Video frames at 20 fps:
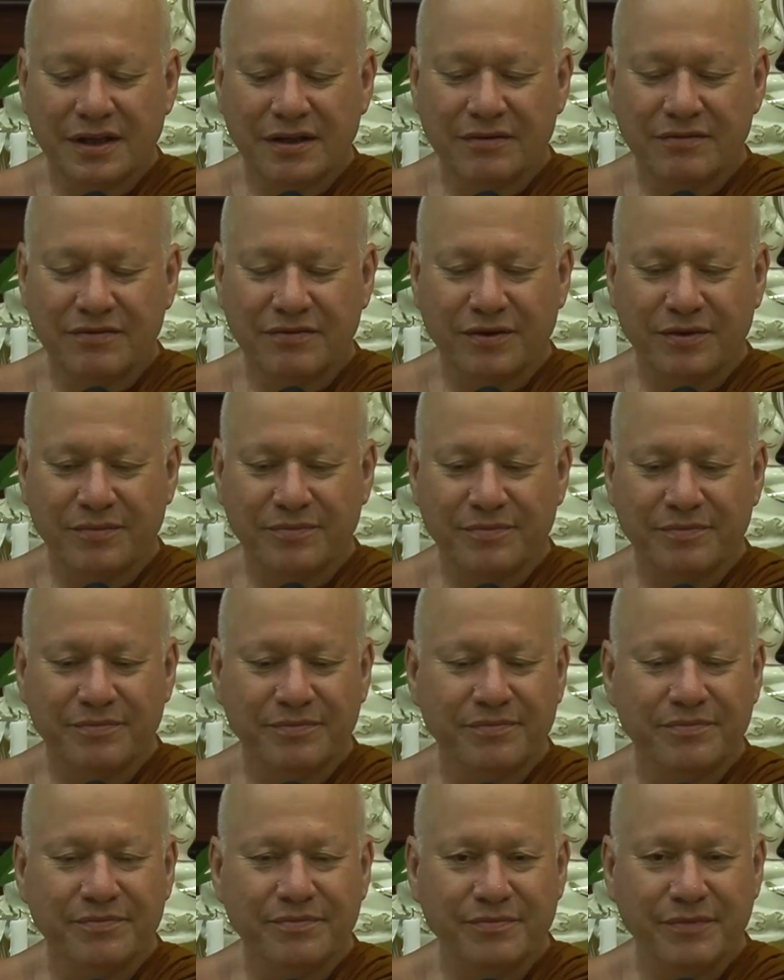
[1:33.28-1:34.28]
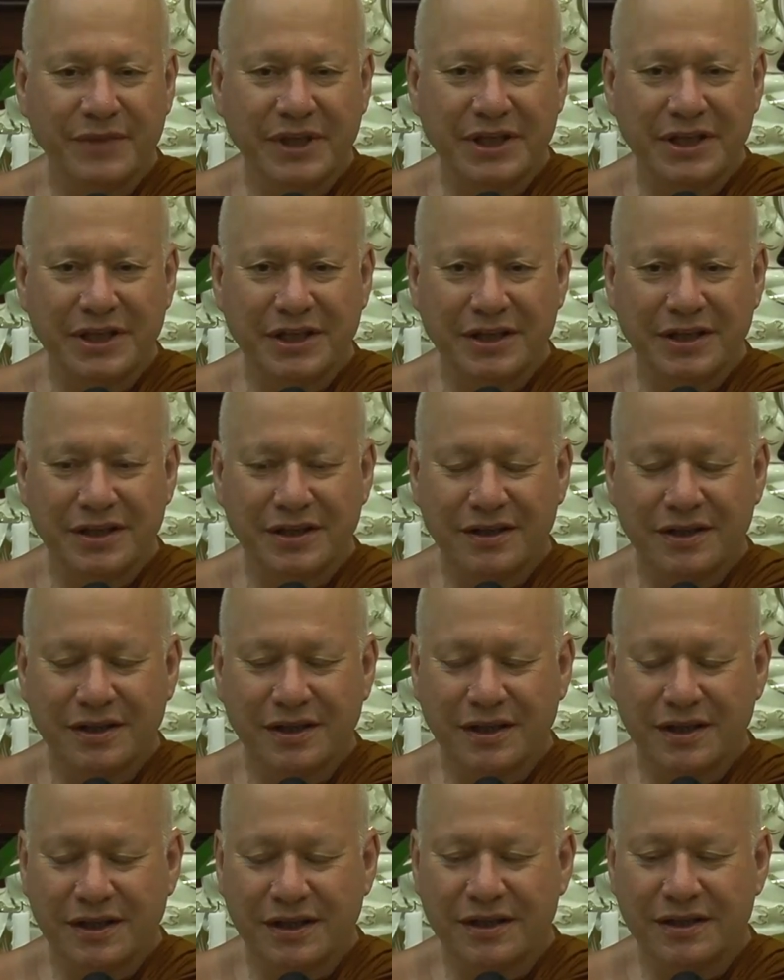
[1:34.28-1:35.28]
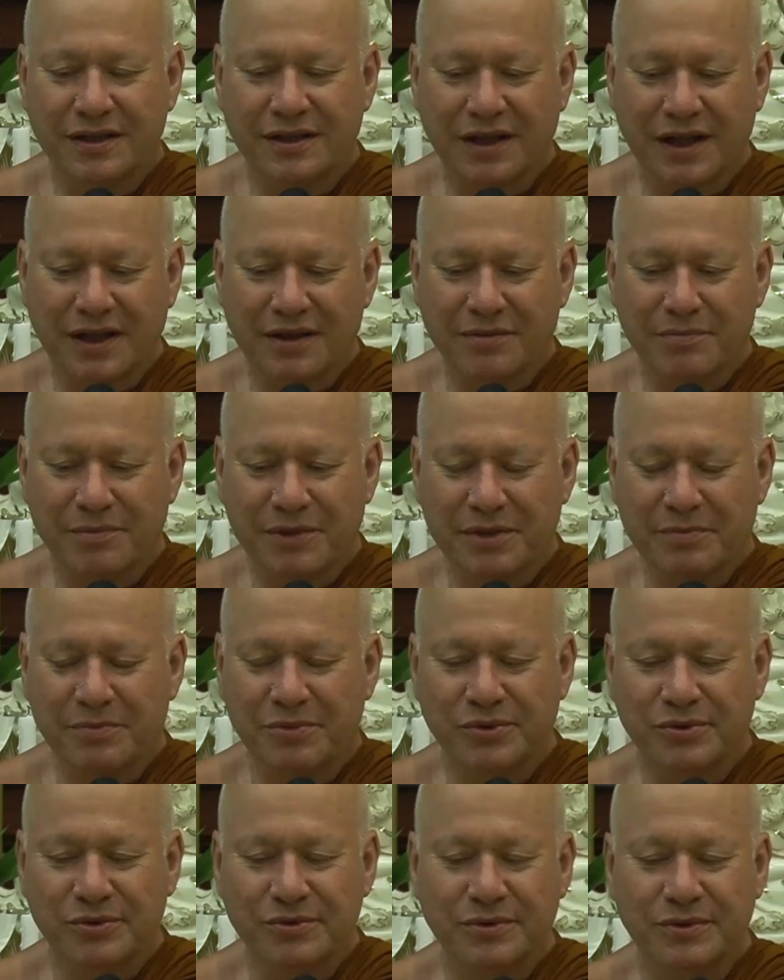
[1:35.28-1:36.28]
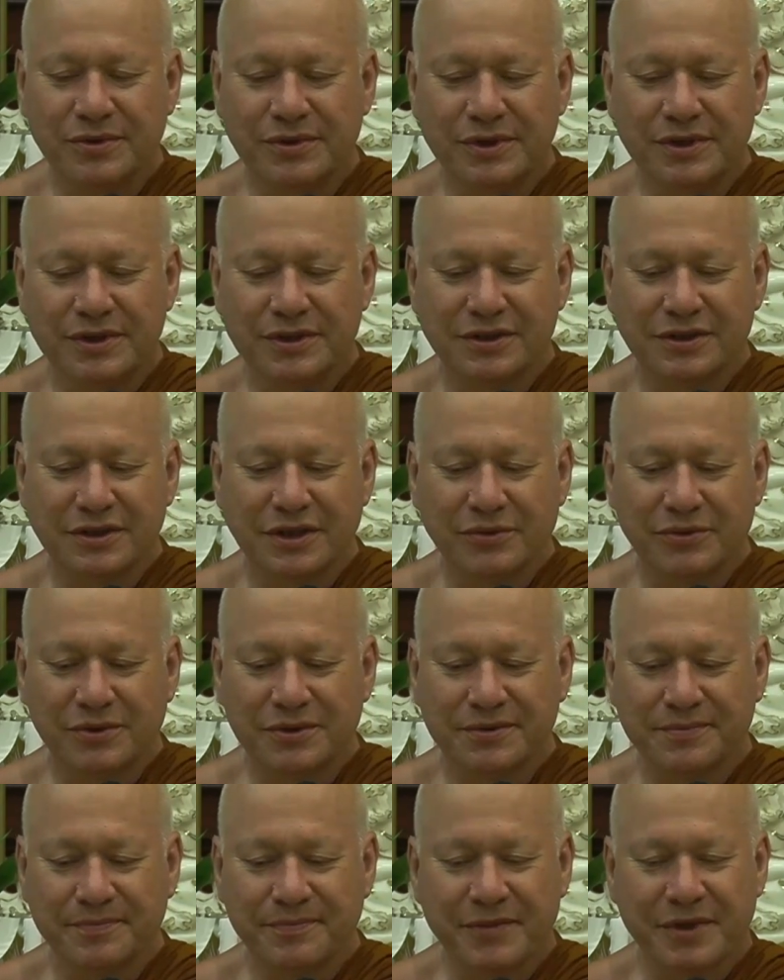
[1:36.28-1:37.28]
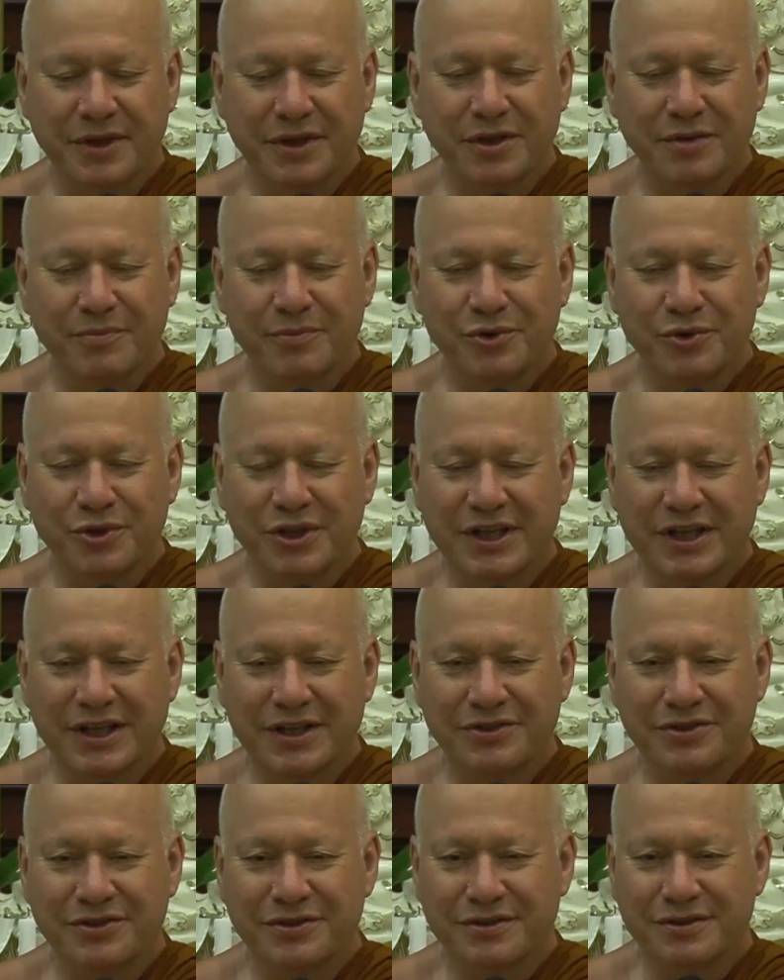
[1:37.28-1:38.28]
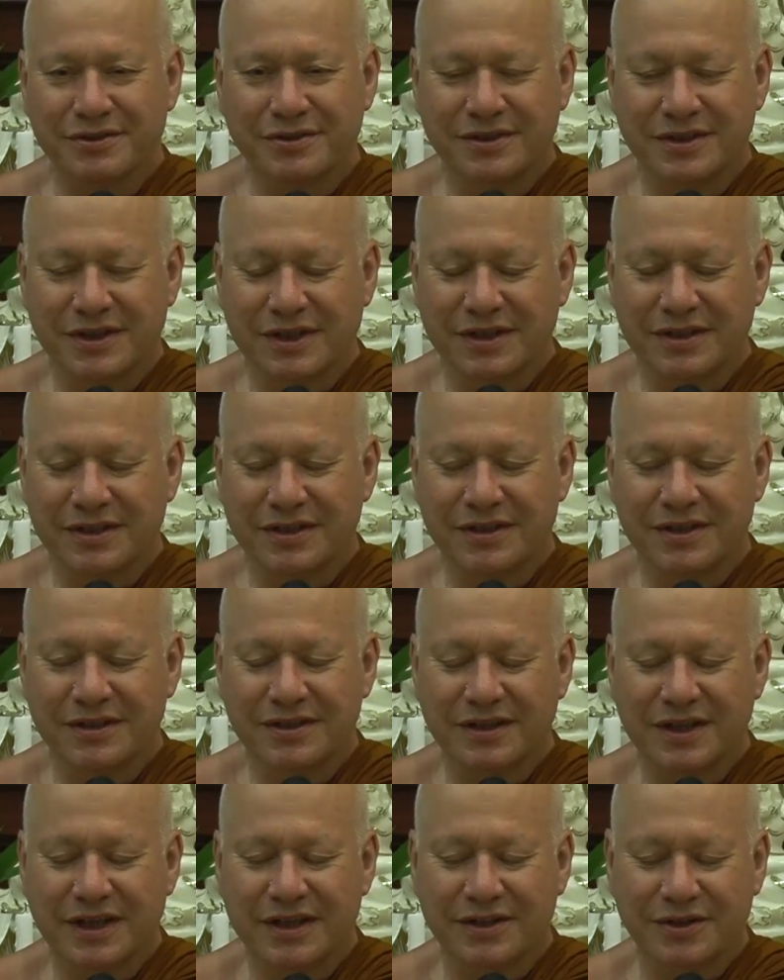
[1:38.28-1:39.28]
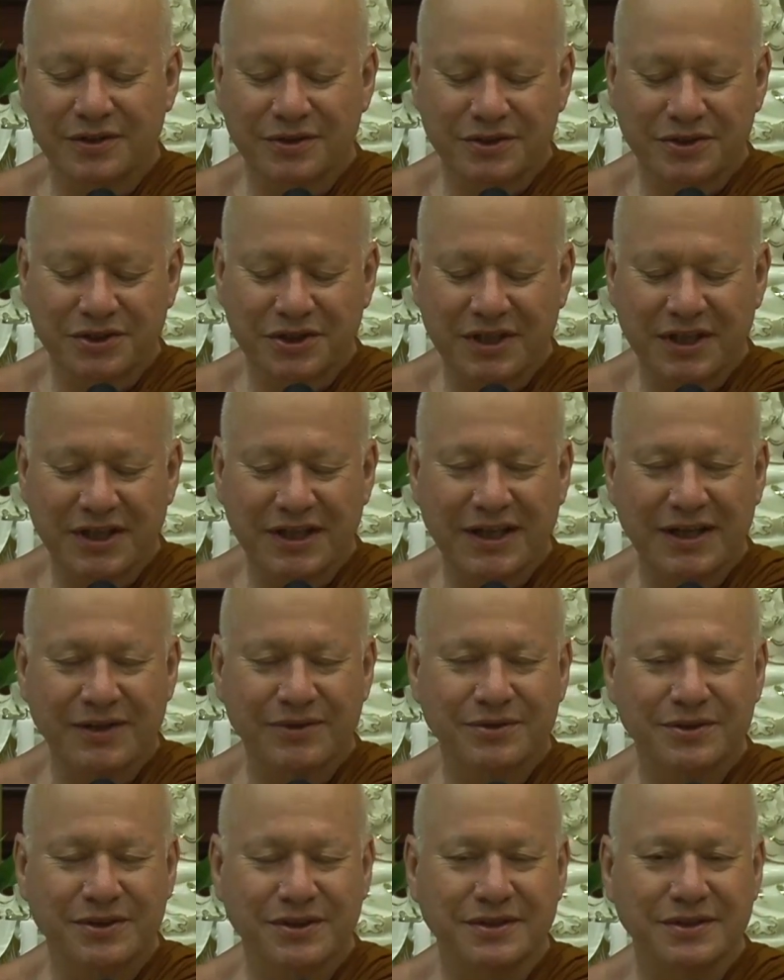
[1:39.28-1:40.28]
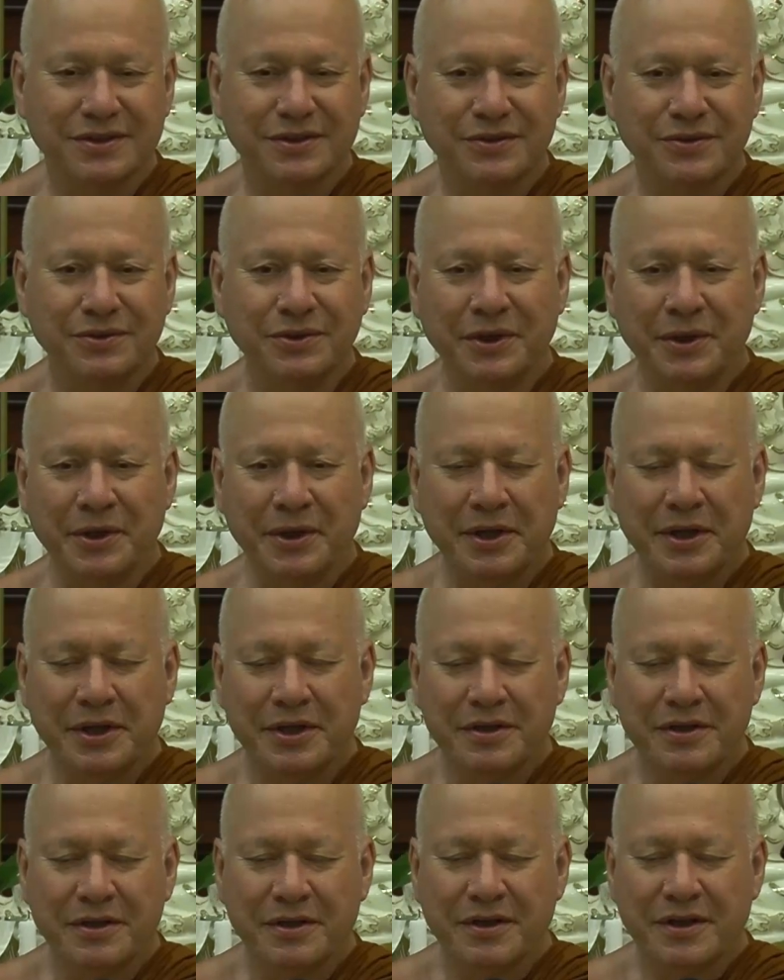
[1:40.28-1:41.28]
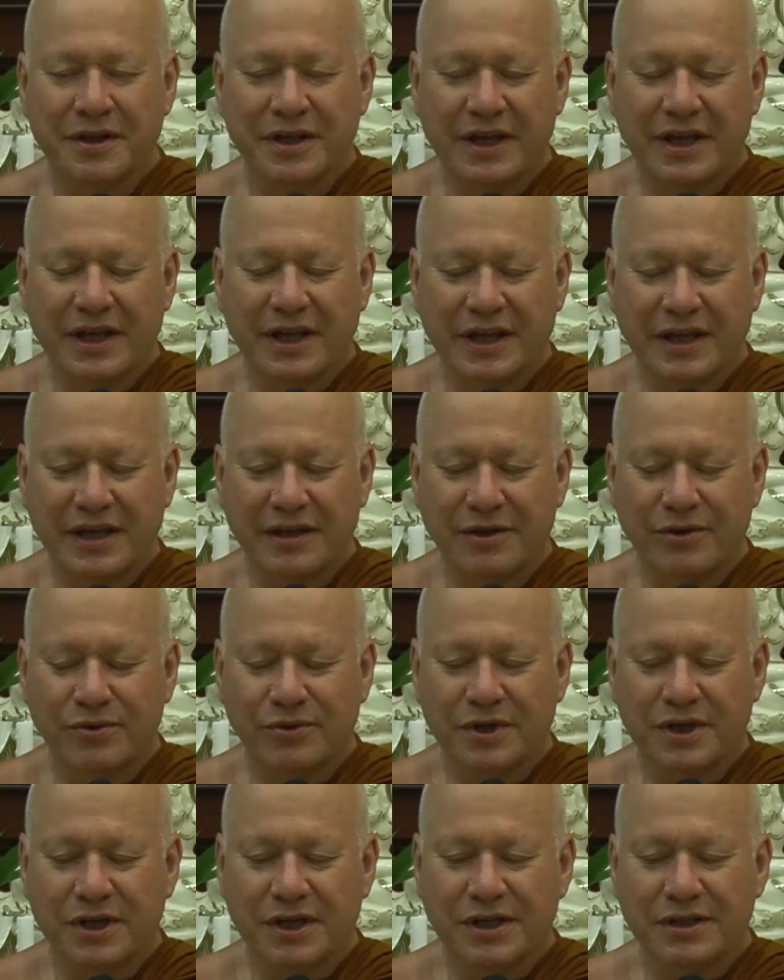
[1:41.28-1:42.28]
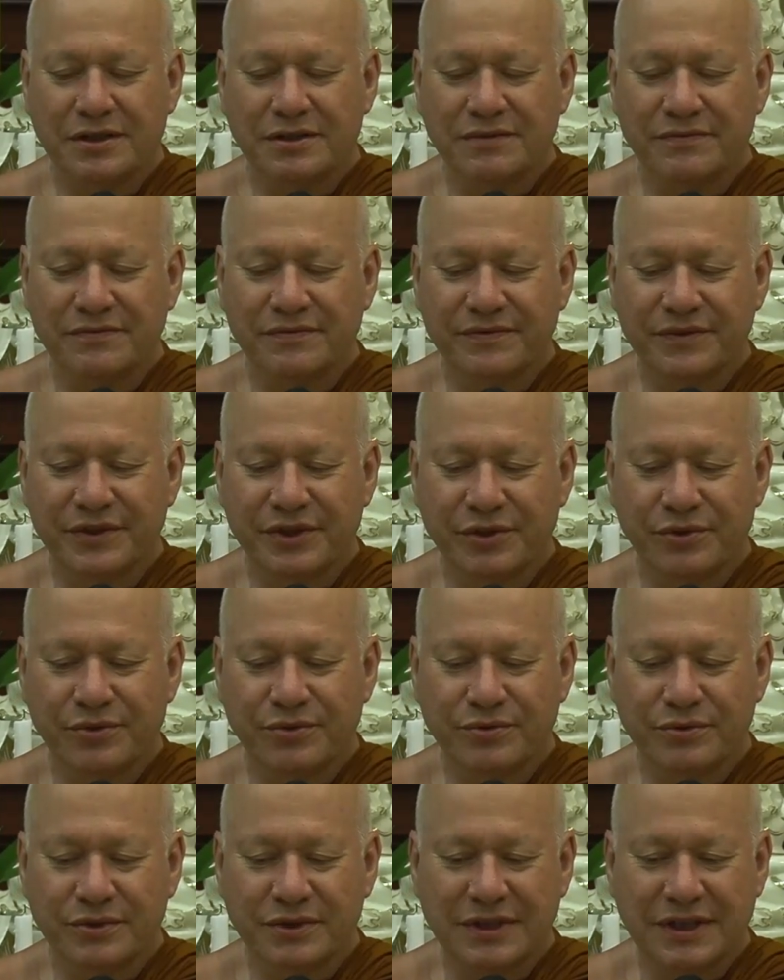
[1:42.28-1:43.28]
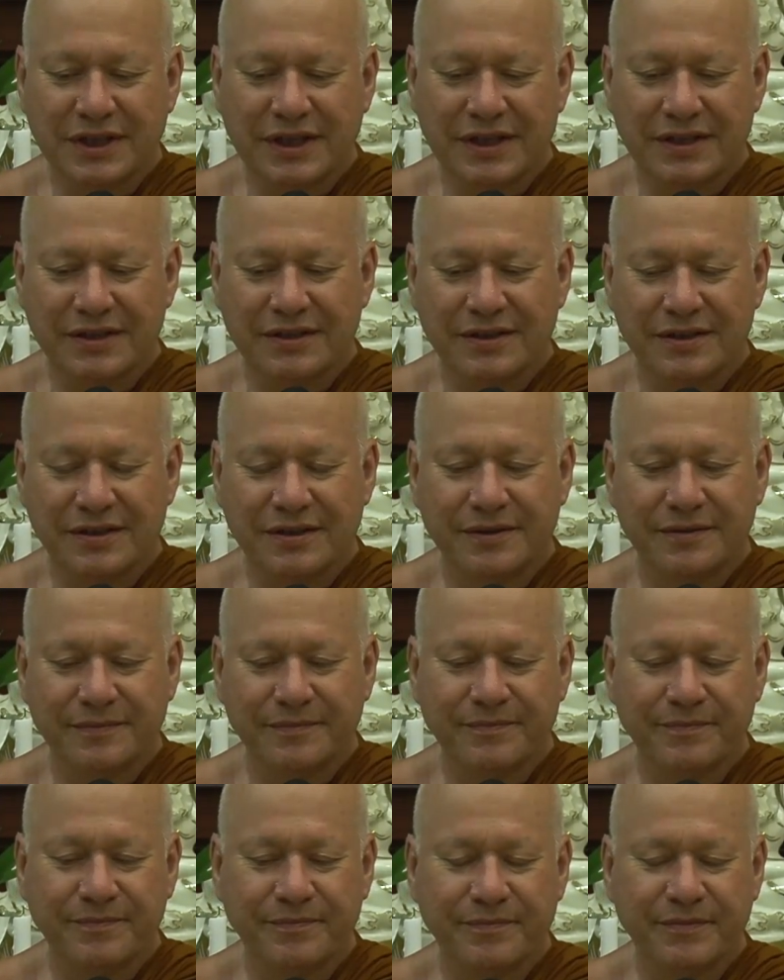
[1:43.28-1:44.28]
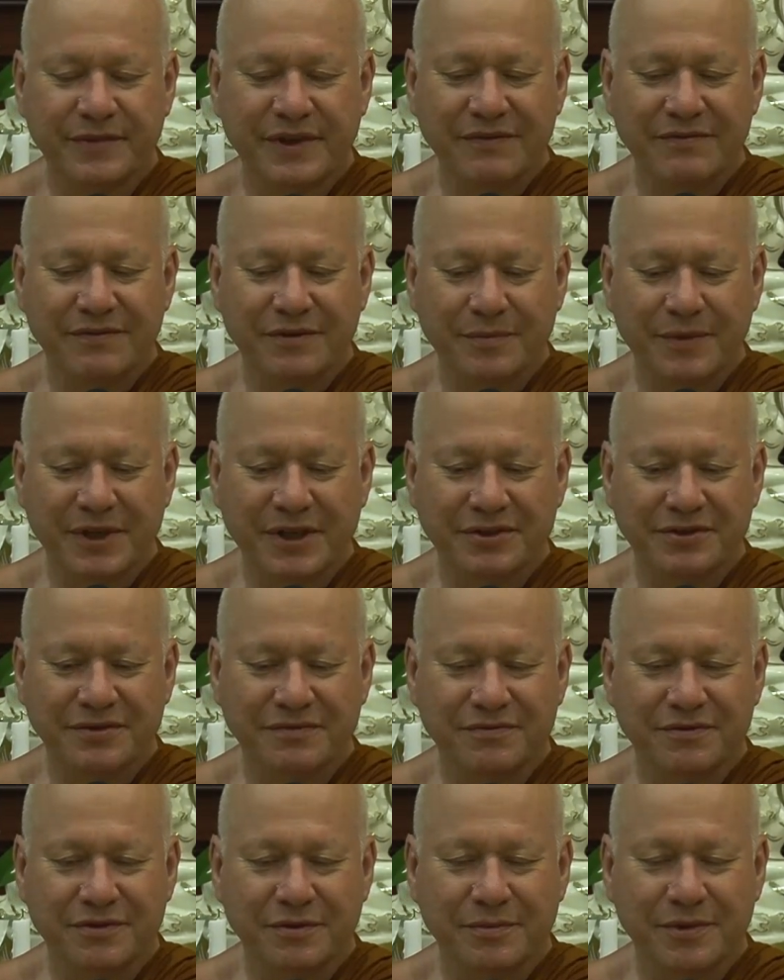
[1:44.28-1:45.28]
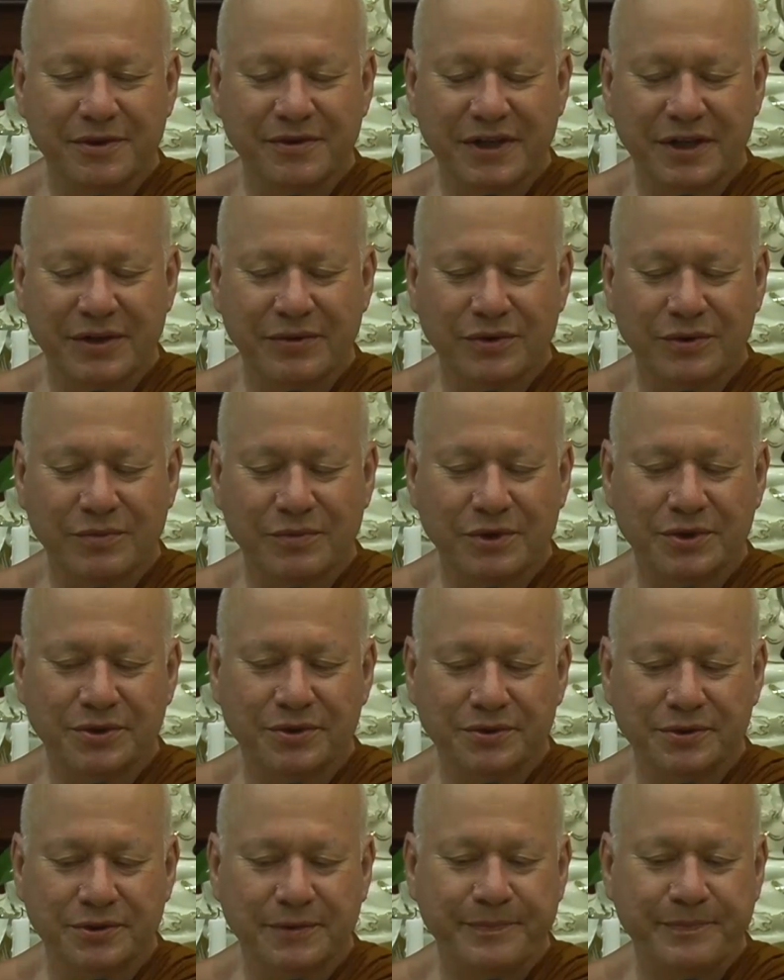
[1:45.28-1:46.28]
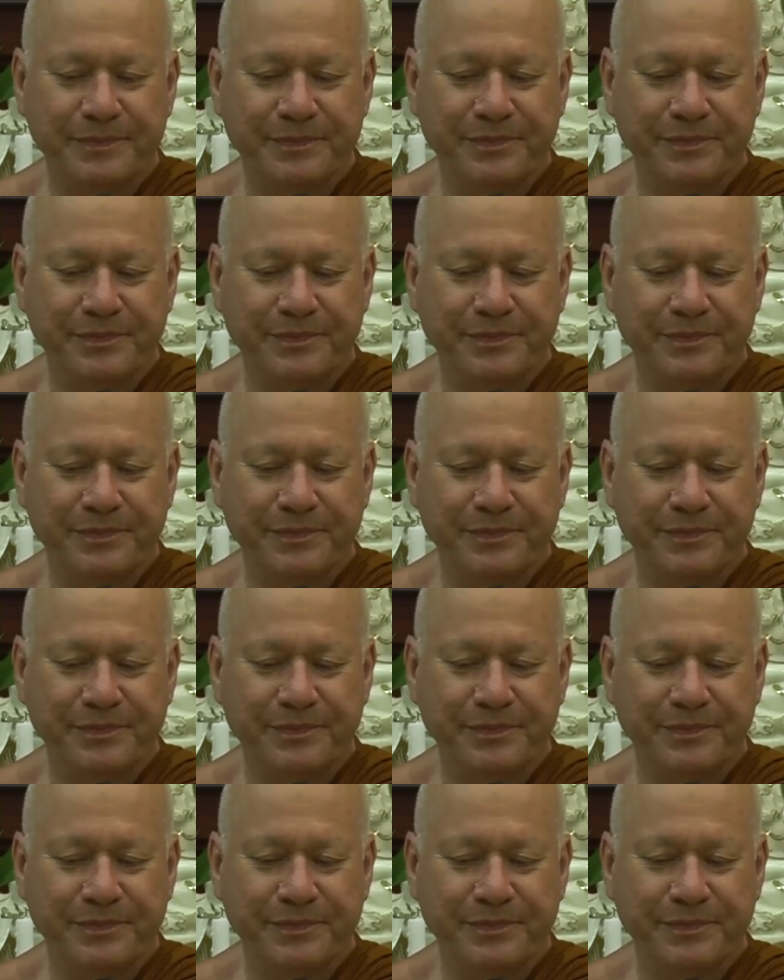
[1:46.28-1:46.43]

from media, other people, and so on. The communications and technology allows us to hear all kinds of news and information from around the world,